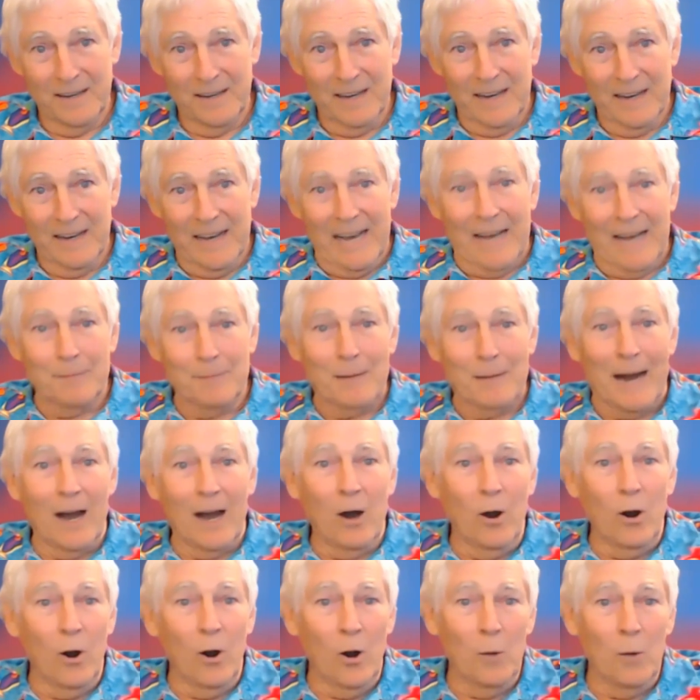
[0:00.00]
And my
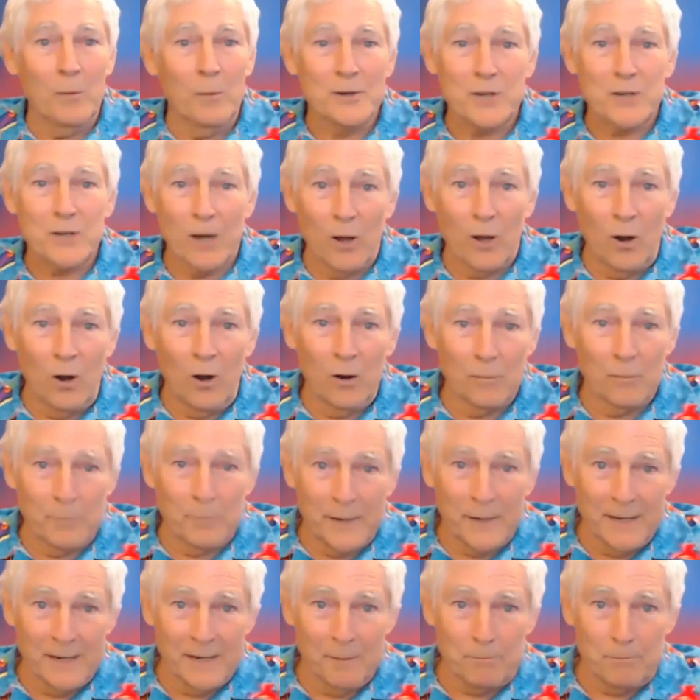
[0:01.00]
home has long
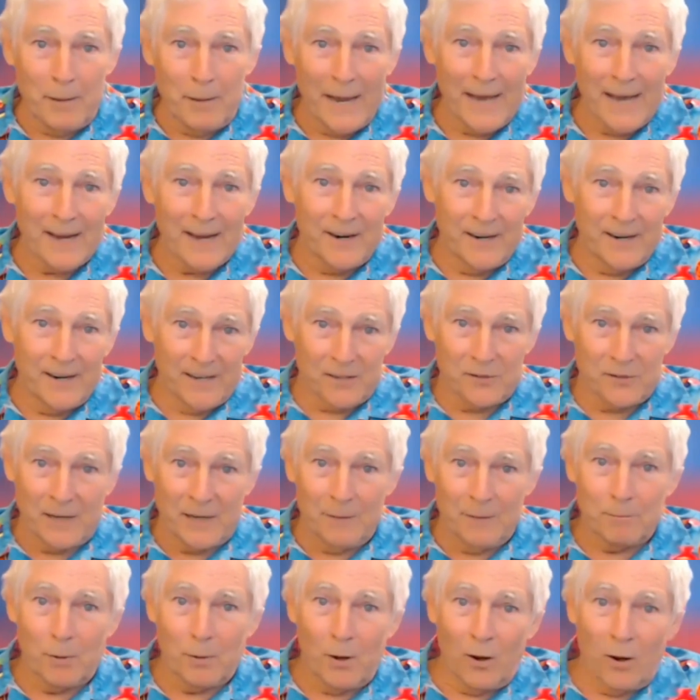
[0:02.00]
been a pattern
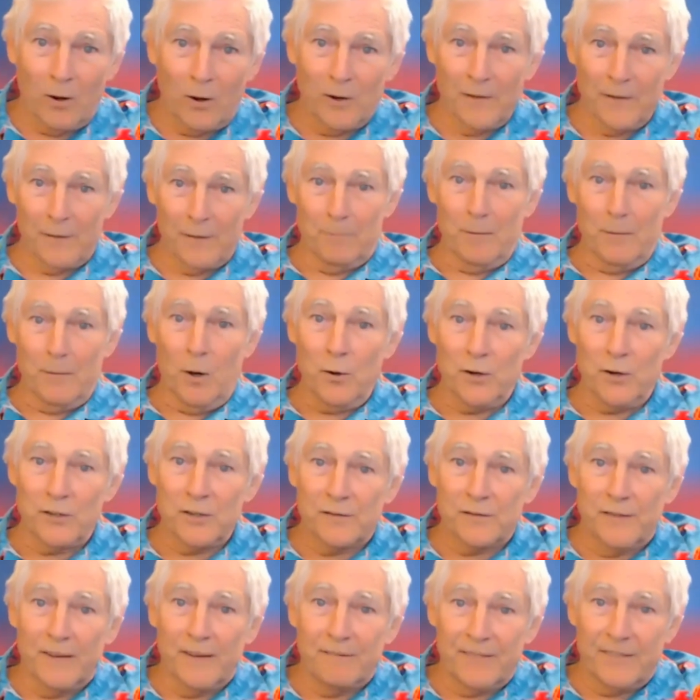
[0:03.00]
exemplar of the modus
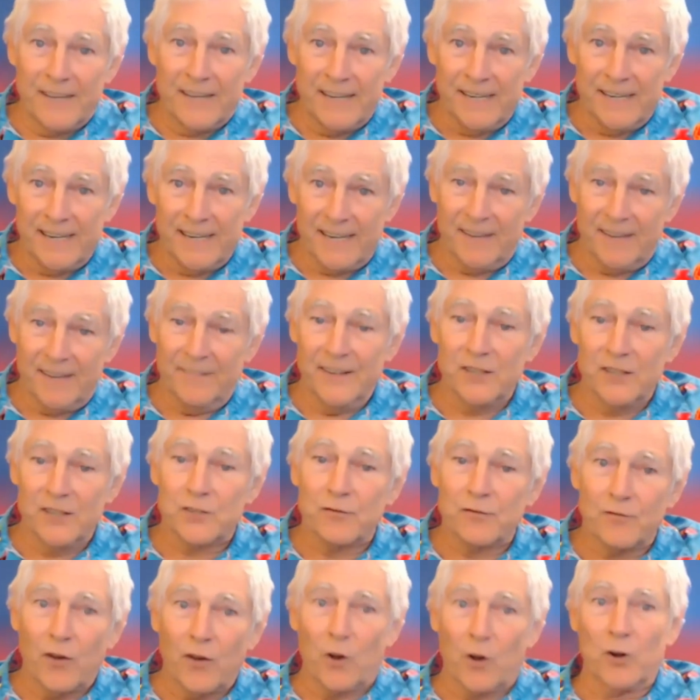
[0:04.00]
vivendi in this
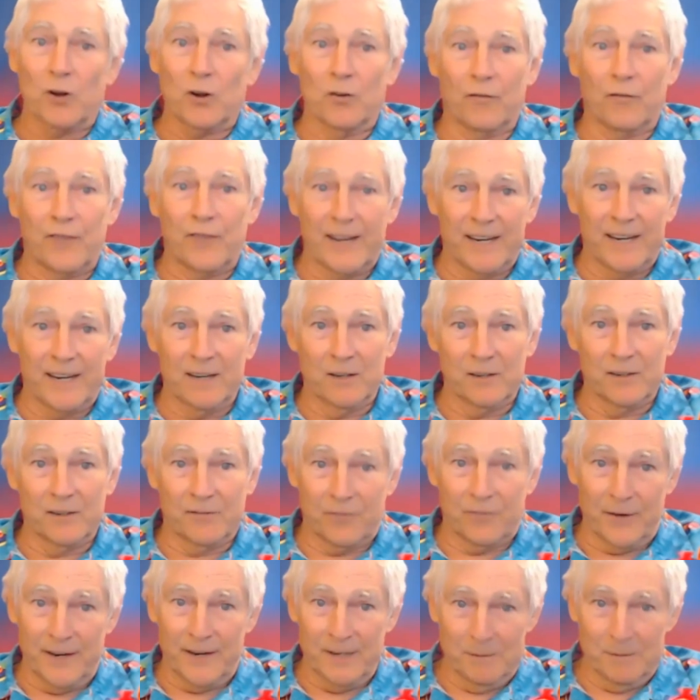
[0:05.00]
fertile field of
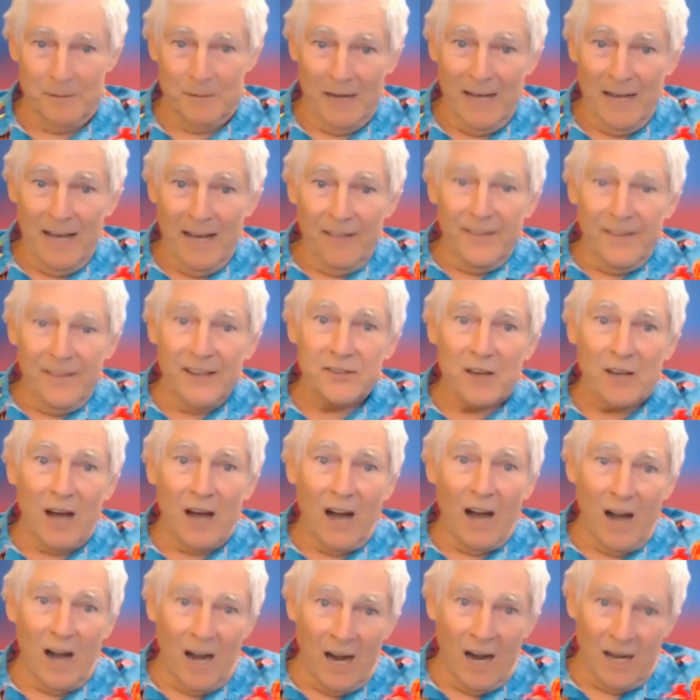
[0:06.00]
freedom, this
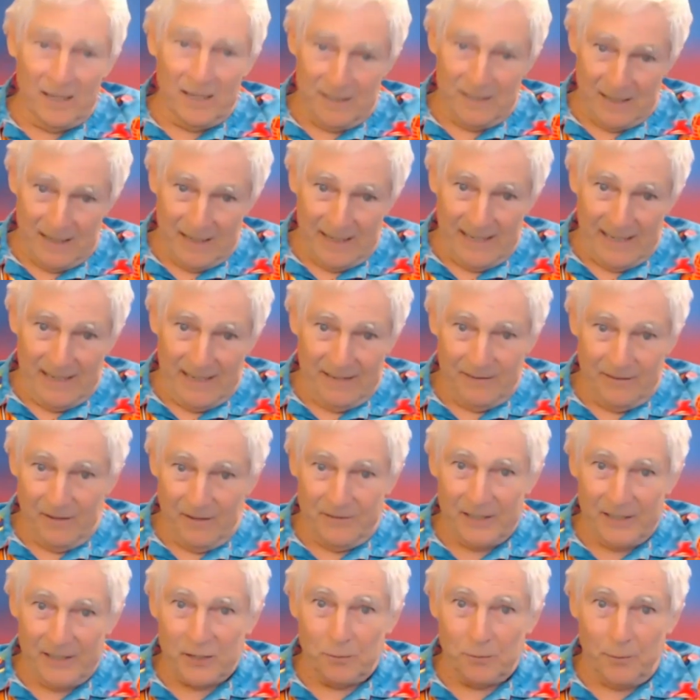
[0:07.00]
enclave
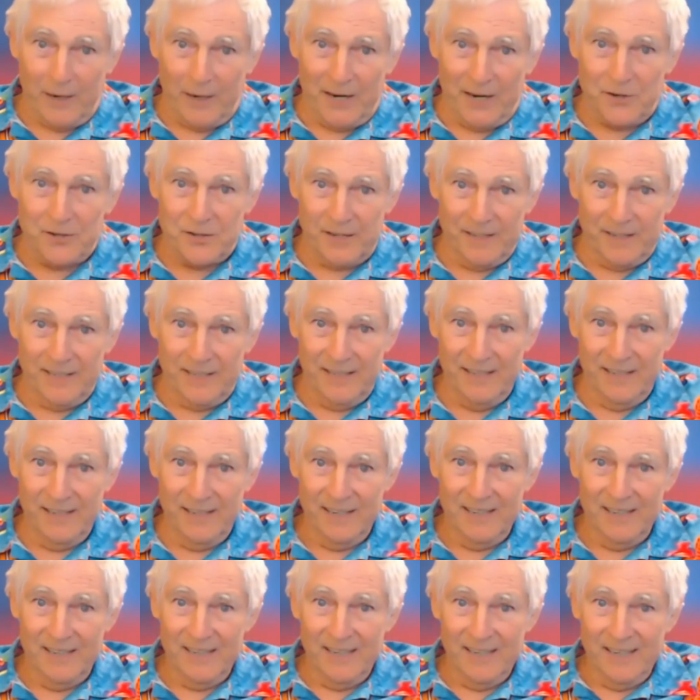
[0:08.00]
of expression,
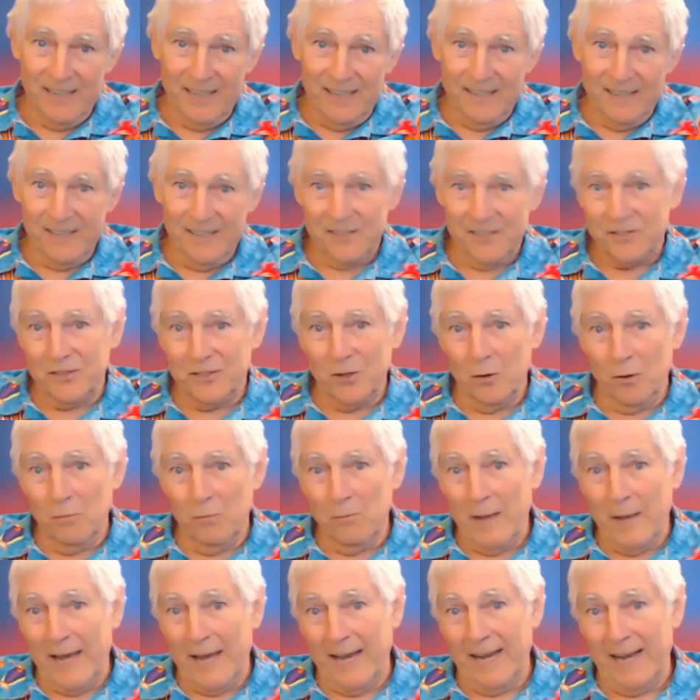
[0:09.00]
this
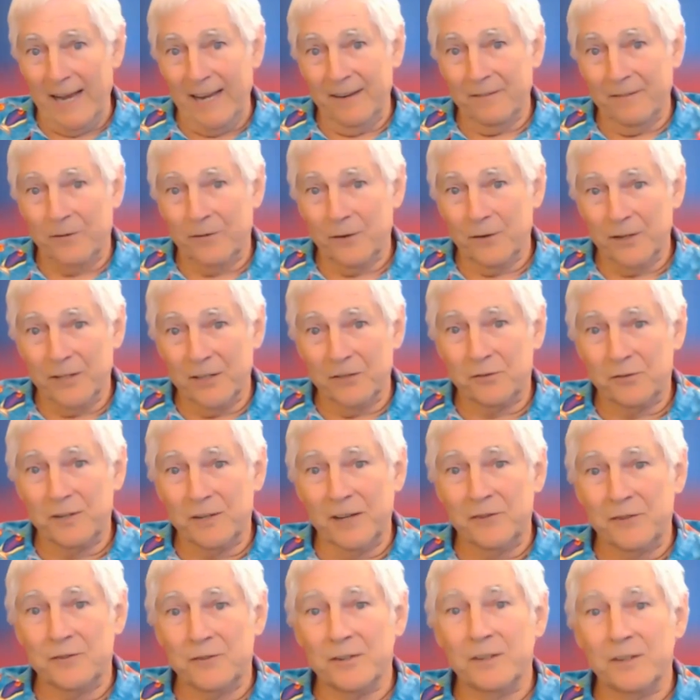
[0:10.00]
domain for
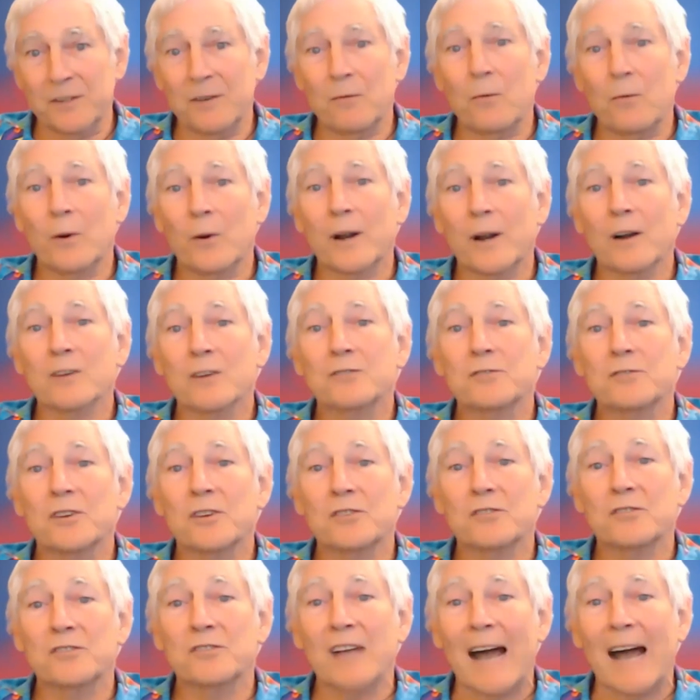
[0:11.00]
dissension where
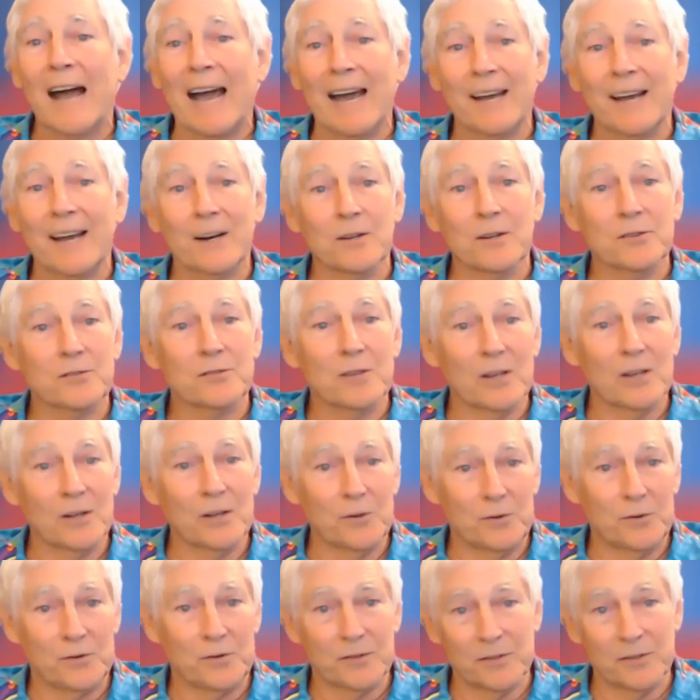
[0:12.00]
societal
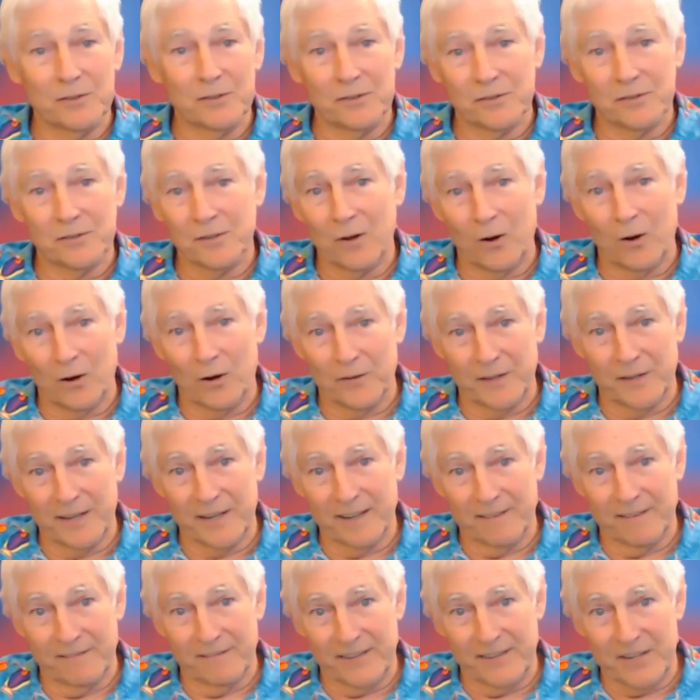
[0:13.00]
solutions are the
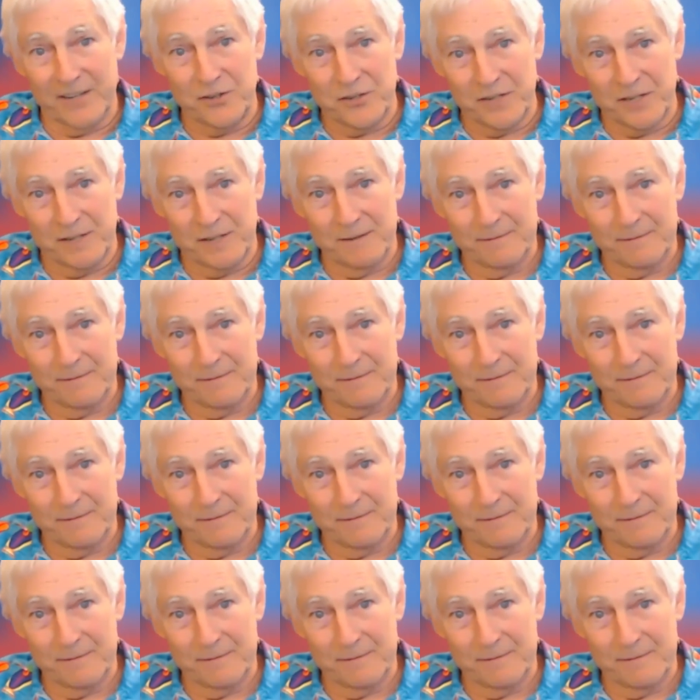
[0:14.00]
invention.